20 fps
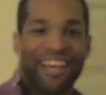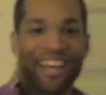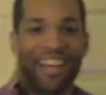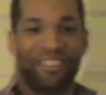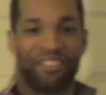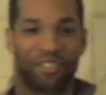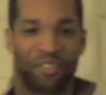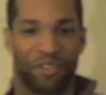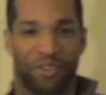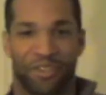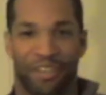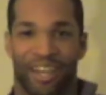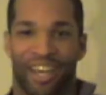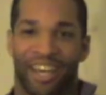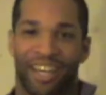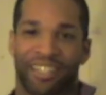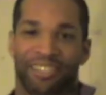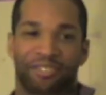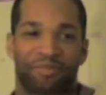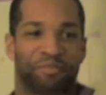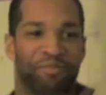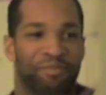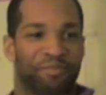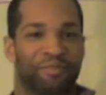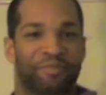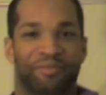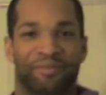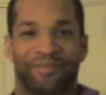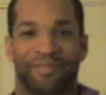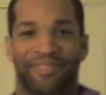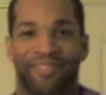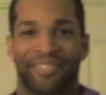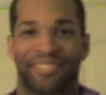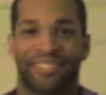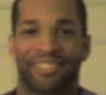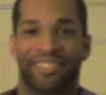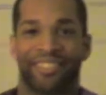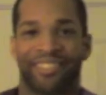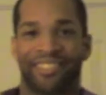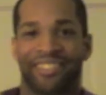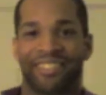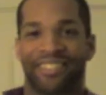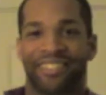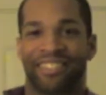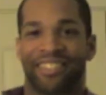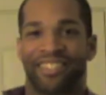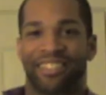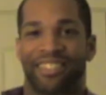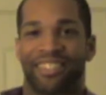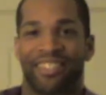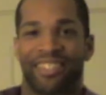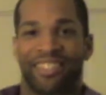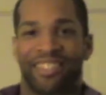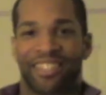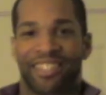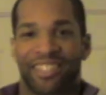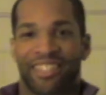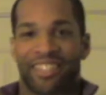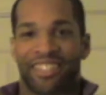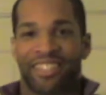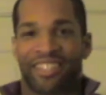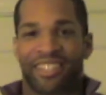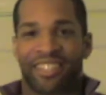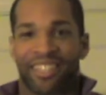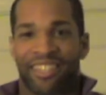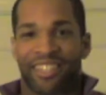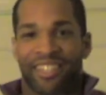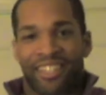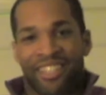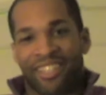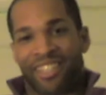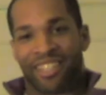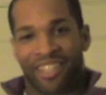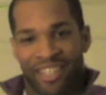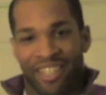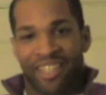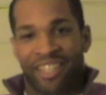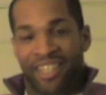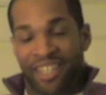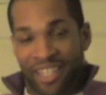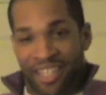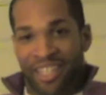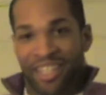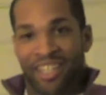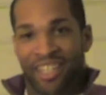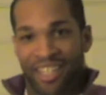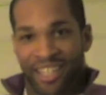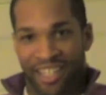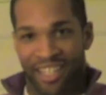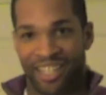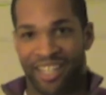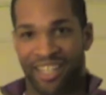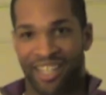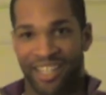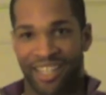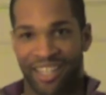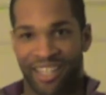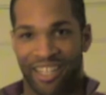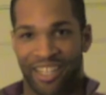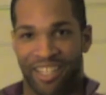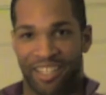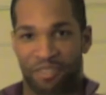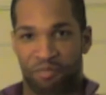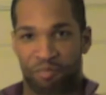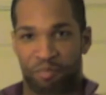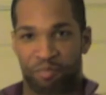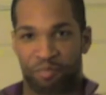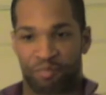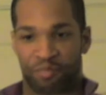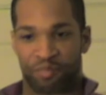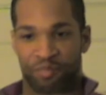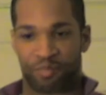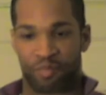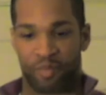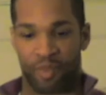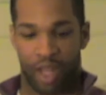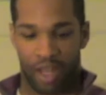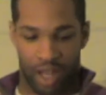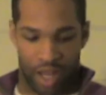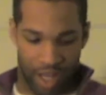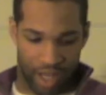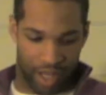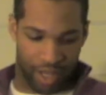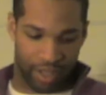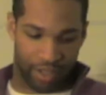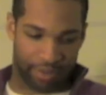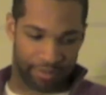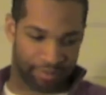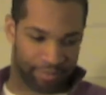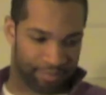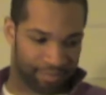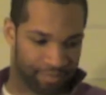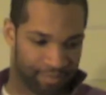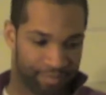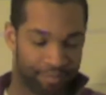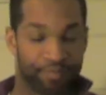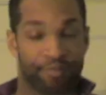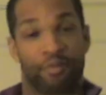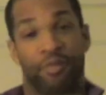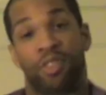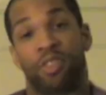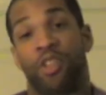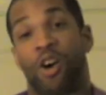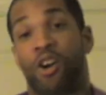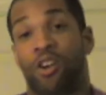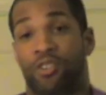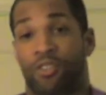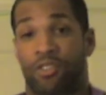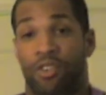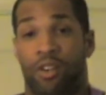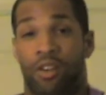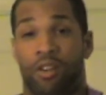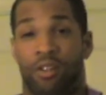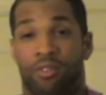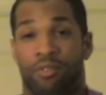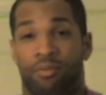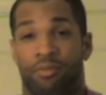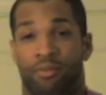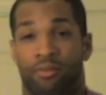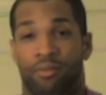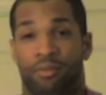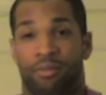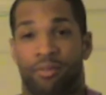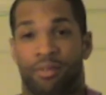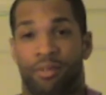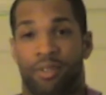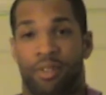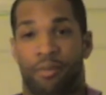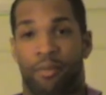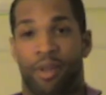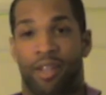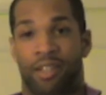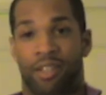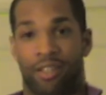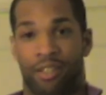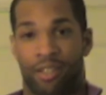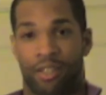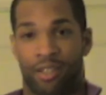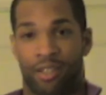How's it going, guys? All right. All right, dog. What you here to sing, man? Uh, thong song. Thong song.